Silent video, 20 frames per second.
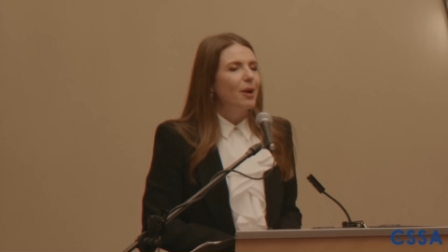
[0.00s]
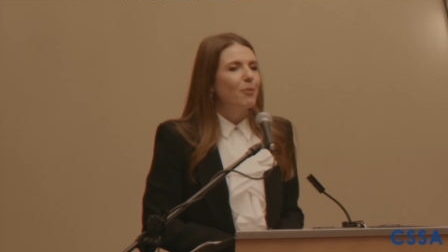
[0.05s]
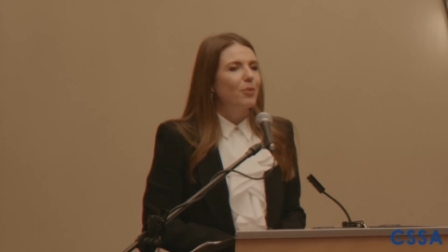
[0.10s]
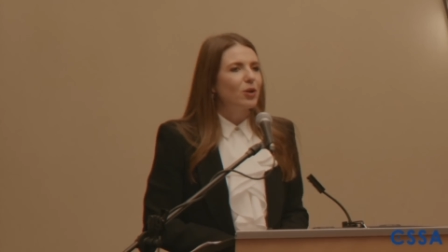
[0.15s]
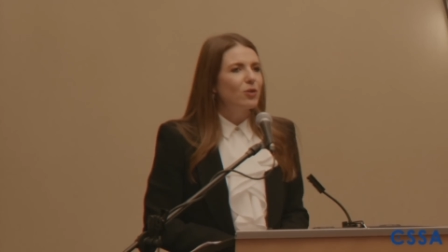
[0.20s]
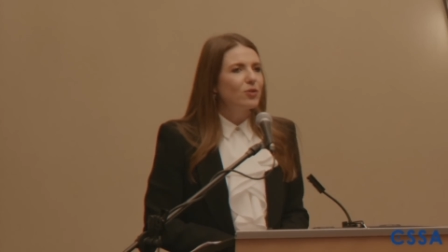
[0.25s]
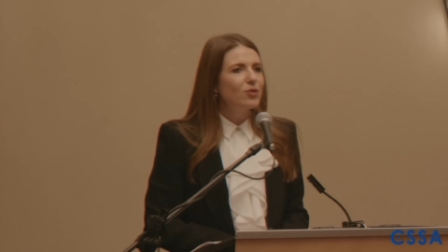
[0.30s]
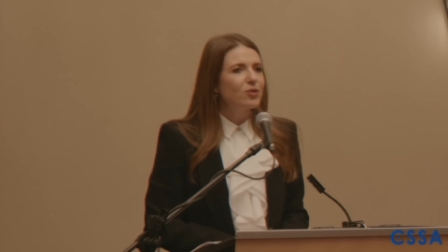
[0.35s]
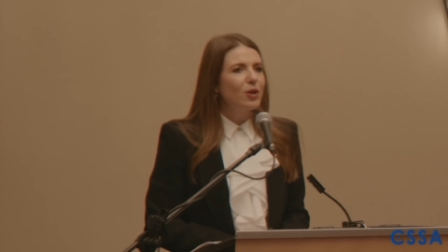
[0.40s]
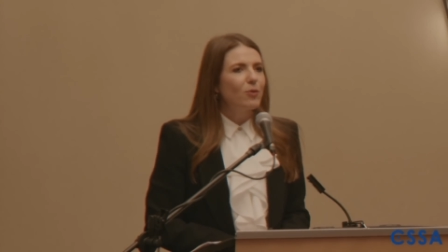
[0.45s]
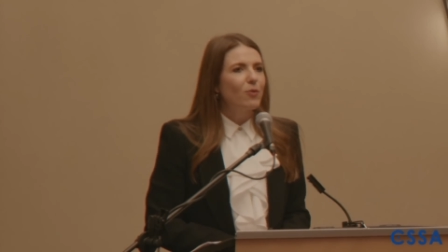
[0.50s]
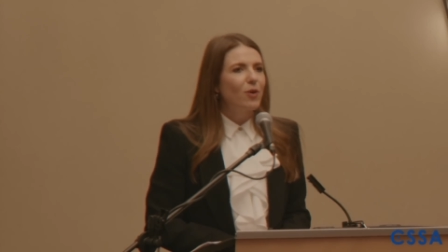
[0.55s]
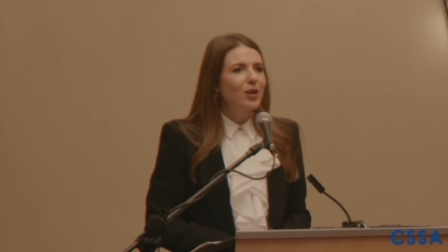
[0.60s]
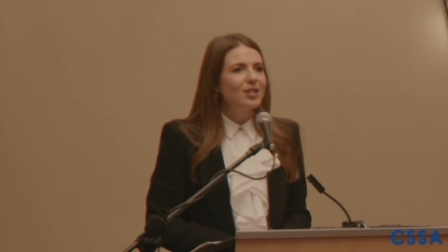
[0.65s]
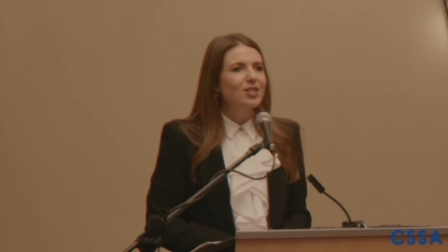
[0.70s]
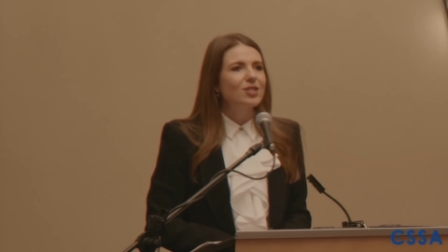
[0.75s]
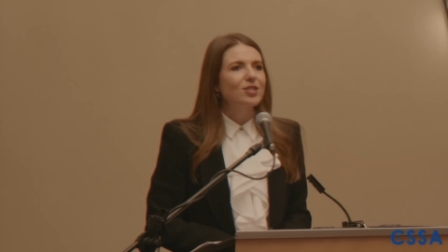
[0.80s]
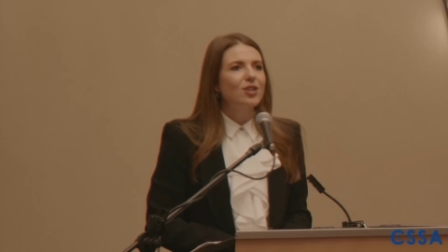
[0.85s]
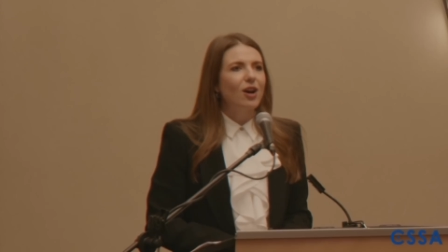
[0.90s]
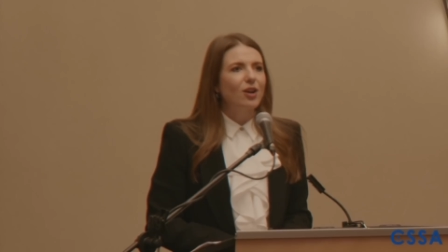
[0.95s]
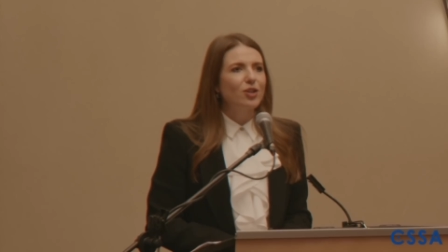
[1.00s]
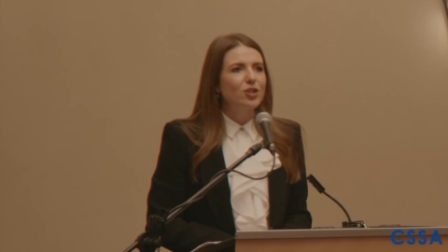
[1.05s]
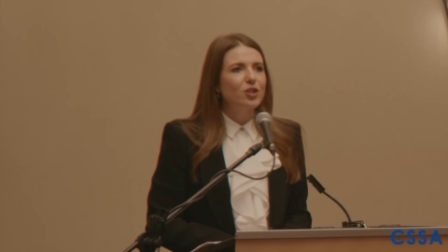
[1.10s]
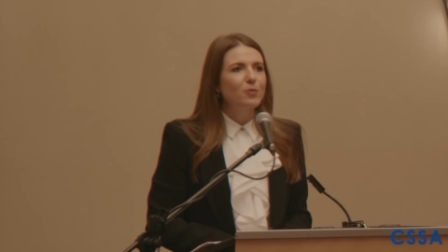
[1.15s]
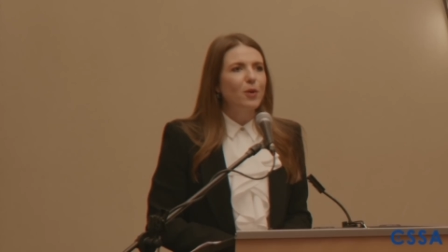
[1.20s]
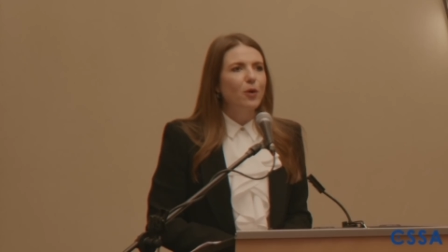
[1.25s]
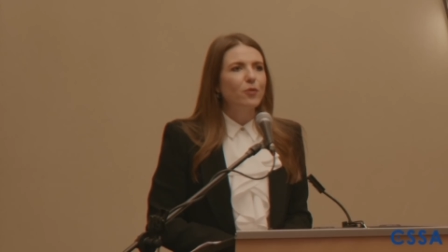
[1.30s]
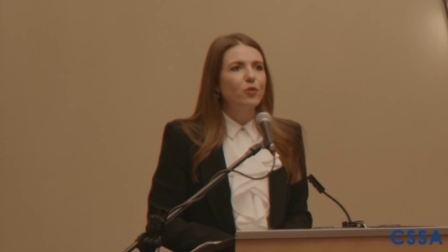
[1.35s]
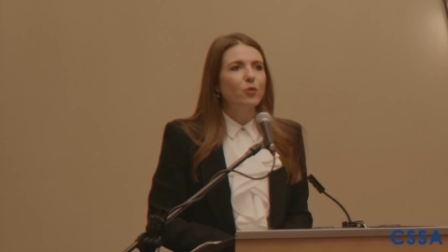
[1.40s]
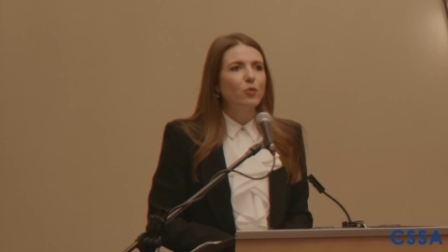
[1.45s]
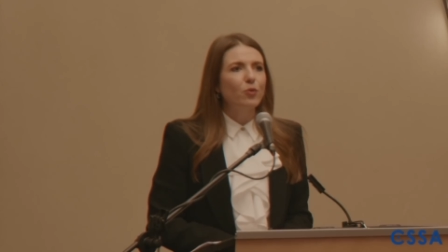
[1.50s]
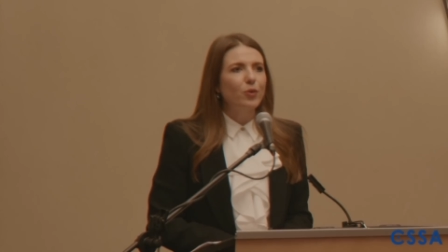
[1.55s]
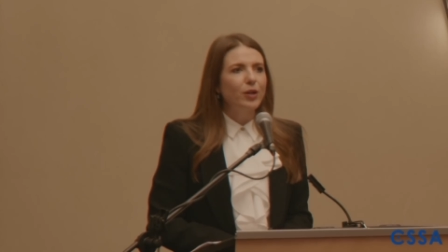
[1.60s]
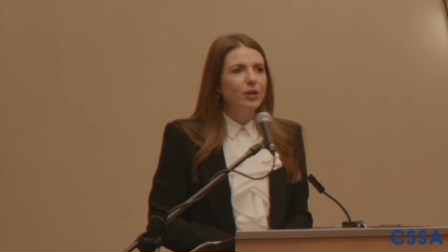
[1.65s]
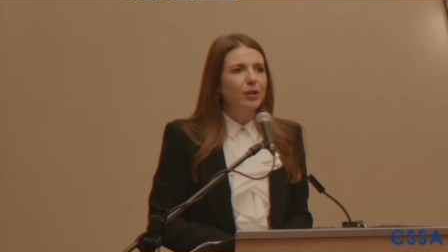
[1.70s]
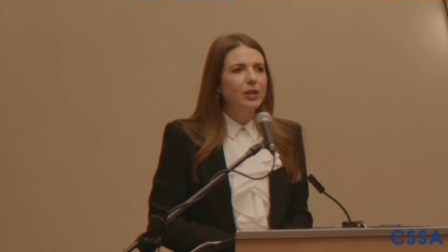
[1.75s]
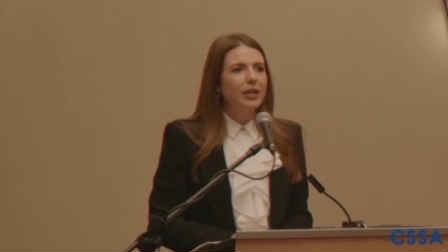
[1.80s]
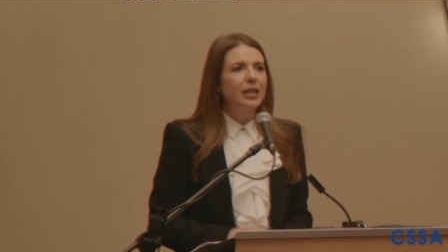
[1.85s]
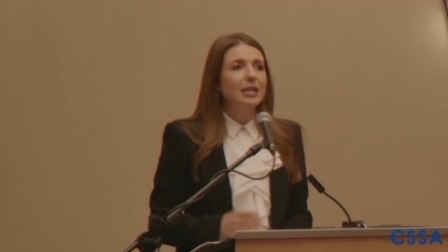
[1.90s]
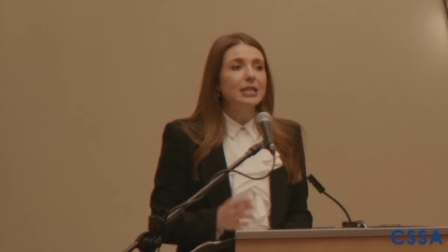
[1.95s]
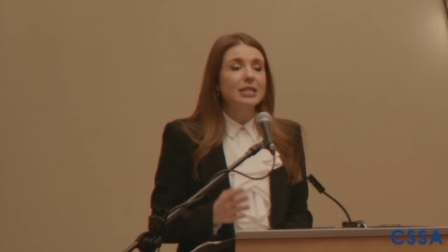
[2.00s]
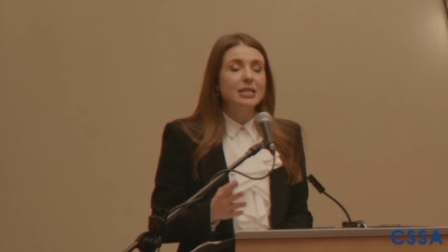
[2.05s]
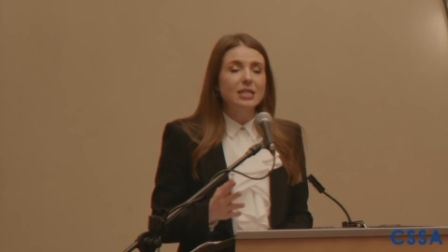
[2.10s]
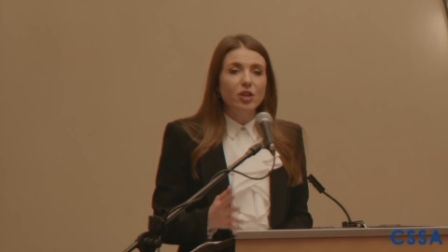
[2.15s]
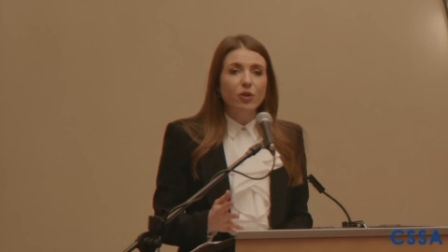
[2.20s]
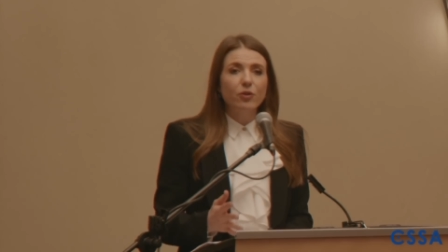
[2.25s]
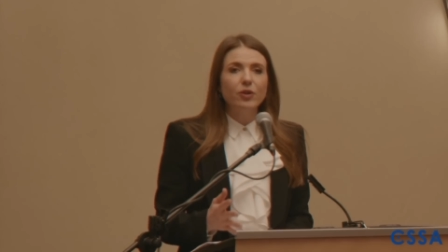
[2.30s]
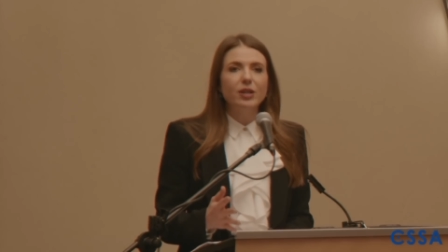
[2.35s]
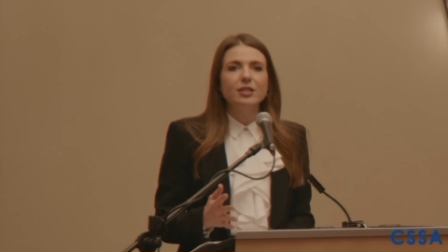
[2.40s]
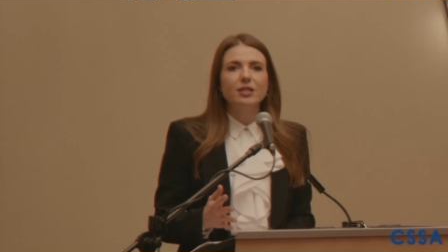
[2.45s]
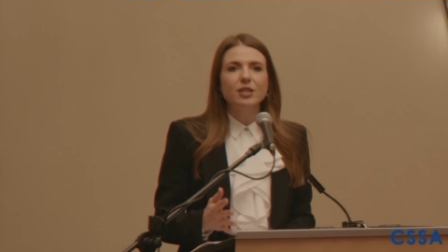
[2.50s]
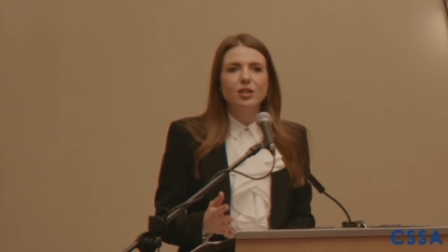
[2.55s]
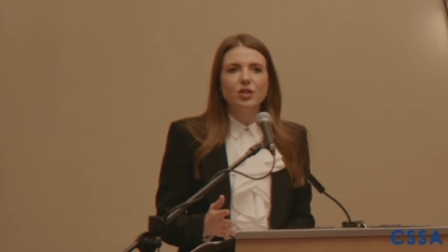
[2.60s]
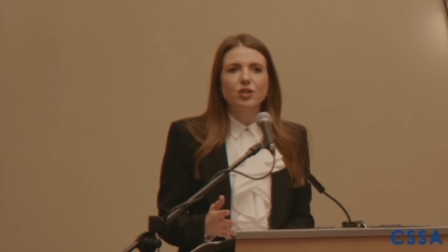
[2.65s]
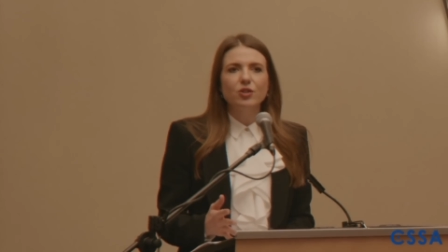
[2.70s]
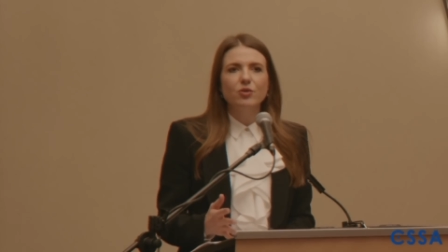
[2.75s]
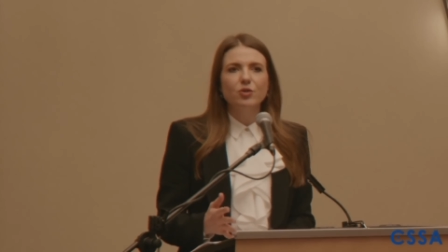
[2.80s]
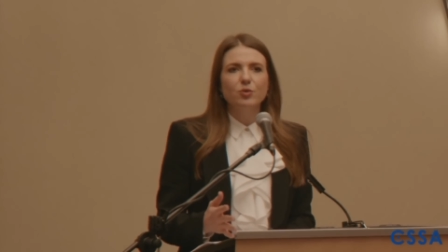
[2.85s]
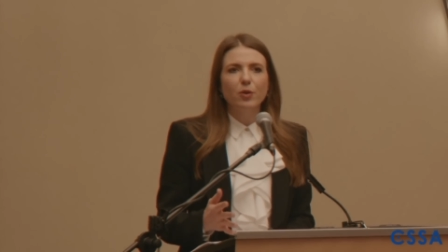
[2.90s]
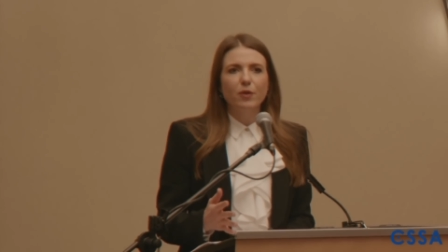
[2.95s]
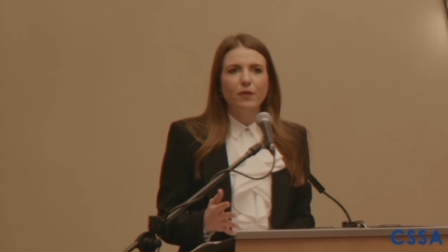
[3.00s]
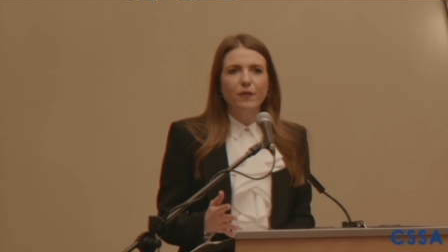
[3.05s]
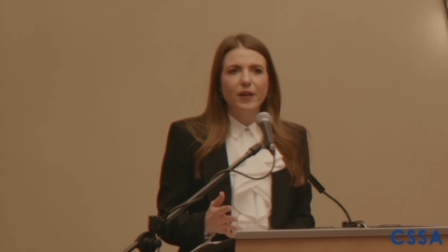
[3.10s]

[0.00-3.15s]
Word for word: But also, I wanted to talk to you about the really serious issues we're